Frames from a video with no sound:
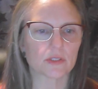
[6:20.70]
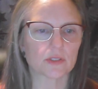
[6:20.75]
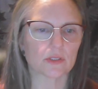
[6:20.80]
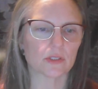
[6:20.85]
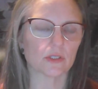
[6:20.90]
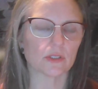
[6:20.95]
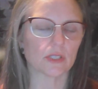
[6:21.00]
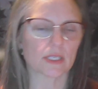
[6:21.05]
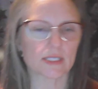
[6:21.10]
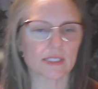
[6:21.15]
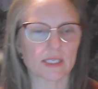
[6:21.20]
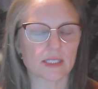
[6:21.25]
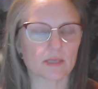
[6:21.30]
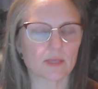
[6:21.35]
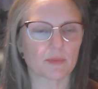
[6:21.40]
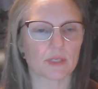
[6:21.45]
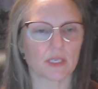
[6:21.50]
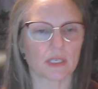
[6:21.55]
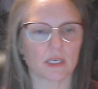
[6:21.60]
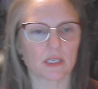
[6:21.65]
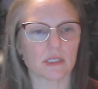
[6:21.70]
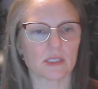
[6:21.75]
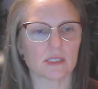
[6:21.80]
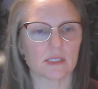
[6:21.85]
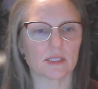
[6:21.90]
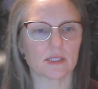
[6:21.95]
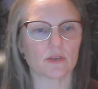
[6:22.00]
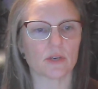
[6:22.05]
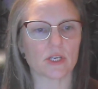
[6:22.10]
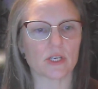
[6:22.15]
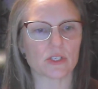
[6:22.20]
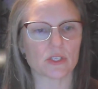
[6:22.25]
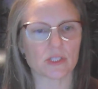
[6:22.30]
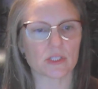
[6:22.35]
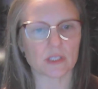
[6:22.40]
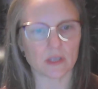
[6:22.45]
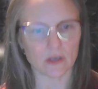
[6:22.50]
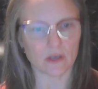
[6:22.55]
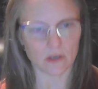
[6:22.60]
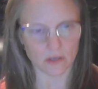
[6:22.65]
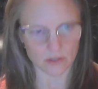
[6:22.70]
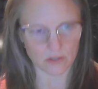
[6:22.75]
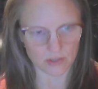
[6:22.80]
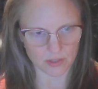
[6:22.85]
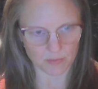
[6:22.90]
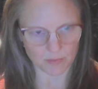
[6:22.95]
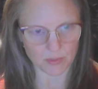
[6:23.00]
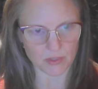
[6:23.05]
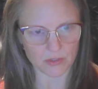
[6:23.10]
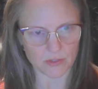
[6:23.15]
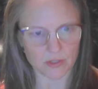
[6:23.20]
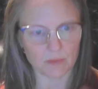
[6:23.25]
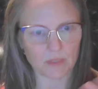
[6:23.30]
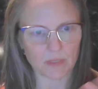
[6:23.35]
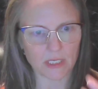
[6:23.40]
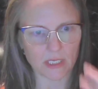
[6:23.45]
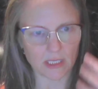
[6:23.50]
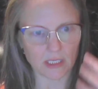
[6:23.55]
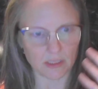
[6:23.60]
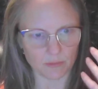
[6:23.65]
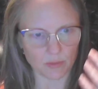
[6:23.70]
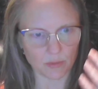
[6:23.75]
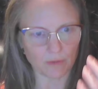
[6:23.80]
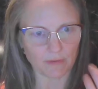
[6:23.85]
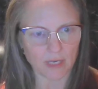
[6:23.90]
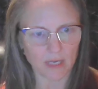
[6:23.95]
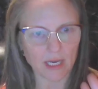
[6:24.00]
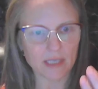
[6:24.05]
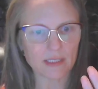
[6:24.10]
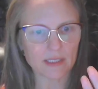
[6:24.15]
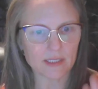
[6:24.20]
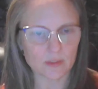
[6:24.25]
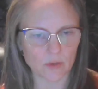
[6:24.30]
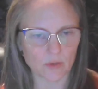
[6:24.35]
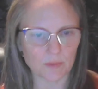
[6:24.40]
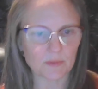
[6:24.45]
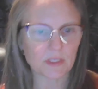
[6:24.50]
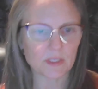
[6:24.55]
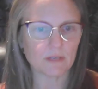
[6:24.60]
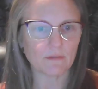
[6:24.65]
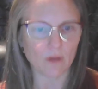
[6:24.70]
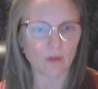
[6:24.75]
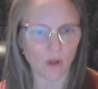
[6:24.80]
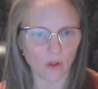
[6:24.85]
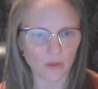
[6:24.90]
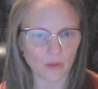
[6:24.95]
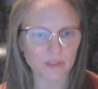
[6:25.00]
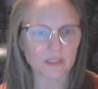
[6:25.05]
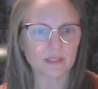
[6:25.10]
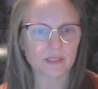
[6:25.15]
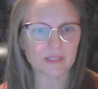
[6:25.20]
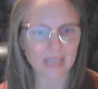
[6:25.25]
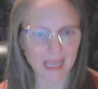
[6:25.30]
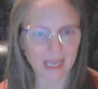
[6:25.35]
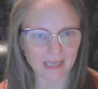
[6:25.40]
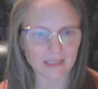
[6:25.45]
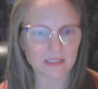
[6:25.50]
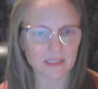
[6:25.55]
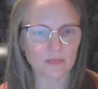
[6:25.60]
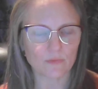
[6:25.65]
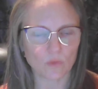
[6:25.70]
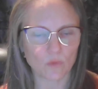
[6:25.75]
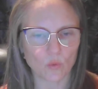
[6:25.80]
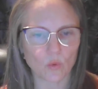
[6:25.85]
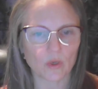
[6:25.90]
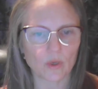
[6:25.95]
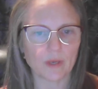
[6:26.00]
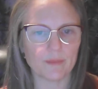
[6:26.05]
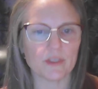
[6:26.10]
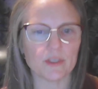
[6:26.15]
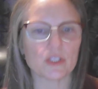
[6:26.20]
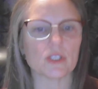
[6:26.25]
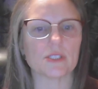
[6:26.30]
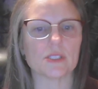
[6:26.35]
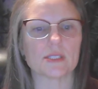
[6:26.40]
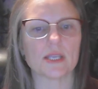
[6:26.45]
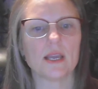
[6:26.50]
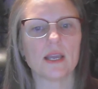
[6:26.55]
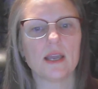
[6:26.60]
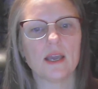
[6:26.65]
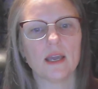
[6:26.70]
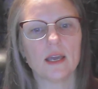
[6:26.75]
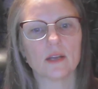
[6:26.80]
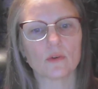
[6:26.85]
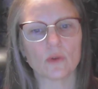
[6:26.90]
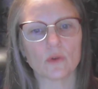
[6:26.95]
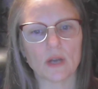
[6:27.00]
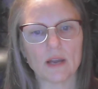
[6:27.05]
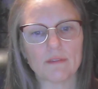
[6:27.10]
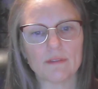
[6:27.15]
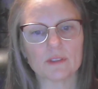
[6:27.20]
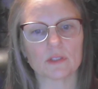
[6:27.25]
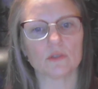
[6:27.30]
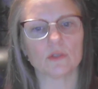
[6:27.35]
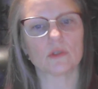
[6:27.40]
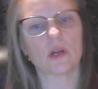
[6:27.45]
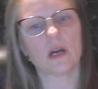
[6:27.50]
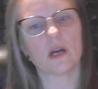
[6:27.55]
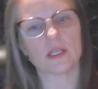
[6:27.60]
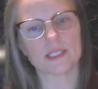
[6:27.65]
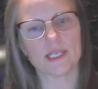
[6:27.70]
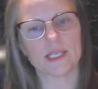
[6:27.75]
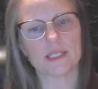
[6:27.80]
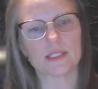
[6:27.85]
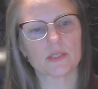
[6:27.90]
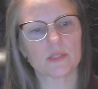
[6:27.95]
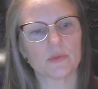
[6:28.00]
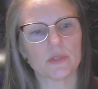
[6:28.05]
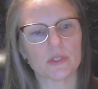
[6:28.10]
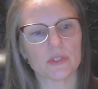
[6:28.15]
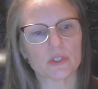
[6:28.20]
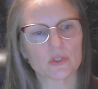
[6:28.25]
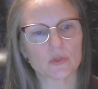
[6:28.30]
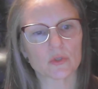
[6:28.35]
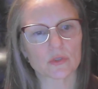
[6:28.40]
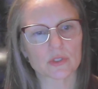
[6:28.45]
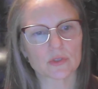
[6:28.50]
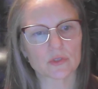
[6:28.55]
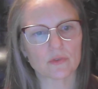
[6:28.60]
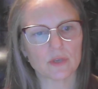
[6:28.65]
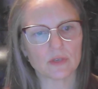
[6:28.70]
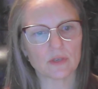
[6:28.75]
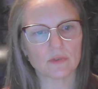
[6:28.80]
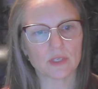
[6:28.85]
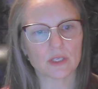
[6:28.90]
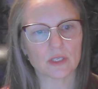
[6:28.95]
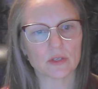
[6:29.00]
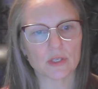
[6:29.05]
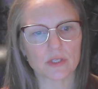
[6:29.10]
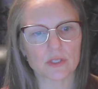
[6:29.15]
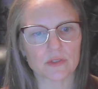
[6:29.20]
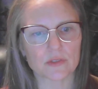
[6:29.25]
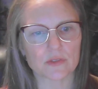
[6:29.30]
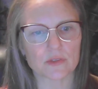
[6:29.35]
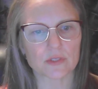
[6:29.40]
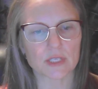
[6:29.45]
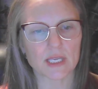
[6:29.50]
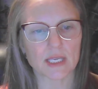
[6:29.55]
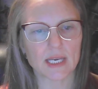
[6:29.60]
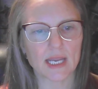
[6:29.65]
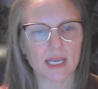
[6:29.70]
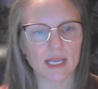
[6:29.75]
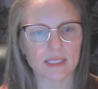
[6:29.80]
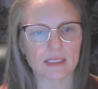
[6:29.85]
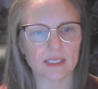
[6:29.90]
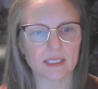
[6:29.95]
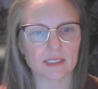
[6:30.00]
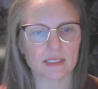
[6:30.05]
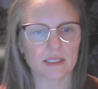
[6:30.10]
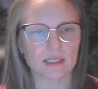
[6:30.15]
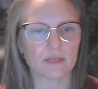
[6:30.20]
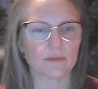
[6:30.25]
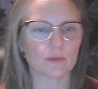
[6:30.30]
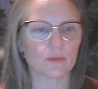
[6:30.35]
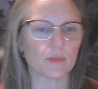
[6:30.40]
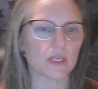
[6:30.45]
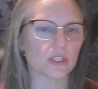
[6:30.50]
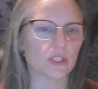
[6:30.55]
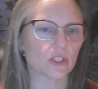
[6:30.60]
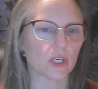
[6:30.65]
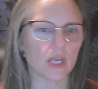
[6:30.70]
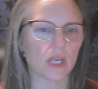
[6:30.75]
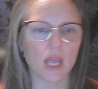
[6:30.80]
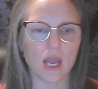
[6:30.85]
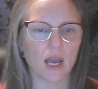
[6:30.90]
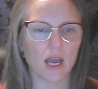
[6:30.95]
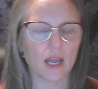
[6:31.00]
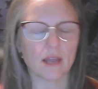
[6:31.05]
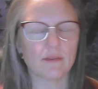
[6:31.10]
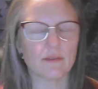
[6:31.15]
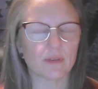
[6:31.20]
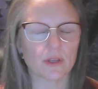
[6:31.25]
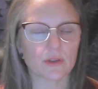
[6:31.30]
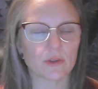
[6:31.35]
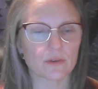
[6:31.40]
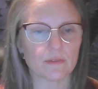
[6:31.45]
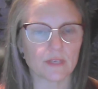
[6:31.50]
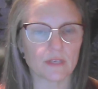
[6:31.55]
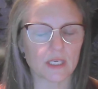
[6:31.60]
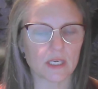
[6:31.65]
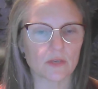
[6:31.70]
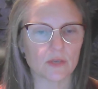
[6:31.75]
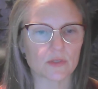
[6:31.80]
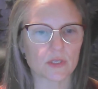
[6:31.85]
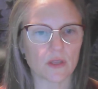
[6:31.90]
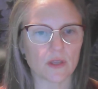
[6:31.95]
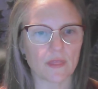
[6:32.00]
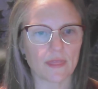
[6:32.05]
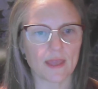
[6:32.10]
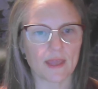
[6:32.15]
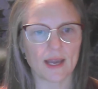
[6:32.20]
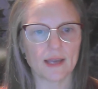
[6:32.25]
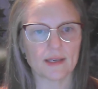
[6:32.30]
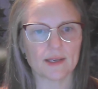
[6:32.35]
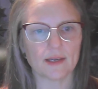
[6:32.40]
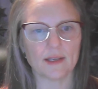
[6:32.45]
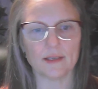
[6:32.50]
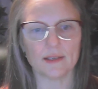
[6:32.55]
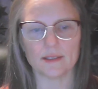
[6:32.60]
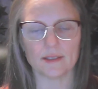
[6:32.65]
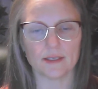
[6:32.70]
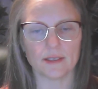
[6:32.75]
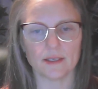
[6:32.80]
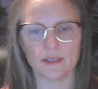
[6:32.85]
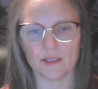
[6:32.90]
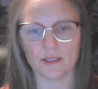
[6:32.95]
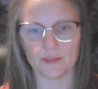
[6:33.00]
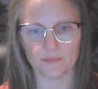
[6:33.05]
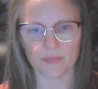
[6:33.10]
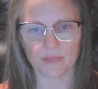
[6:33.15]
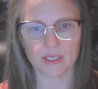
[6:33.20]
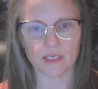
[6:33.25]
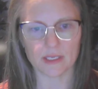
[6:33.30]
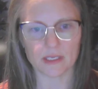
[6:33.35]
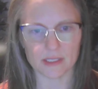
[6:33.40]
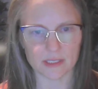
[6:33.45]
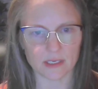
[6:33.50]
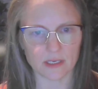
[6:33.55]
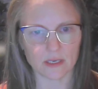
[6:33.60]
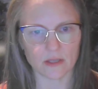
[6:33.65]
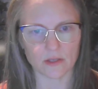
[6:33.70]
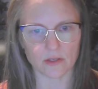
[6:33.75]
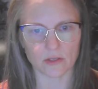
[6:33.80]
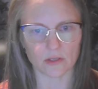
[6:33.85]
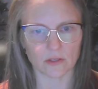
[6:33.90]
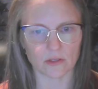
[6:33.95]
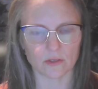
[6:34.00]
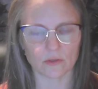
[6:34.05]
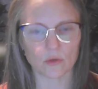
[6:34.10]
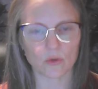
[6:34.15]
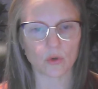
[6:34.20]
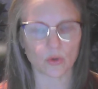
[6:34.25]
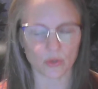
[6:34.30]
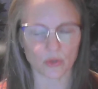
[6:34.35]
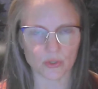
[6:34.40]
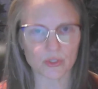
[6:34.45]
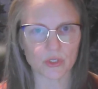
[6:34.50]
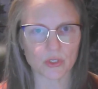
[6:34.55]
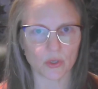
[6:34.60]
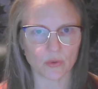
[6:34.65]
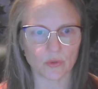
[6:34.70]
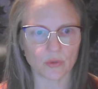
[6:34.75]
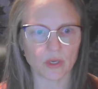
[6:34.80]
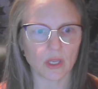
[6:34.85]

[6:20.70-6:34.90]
accessibility considerations are supposed to provide descriptive alt text for images and graphical content to ensure screen reader users can access the information. I have other videos on that, and it is another cornerstone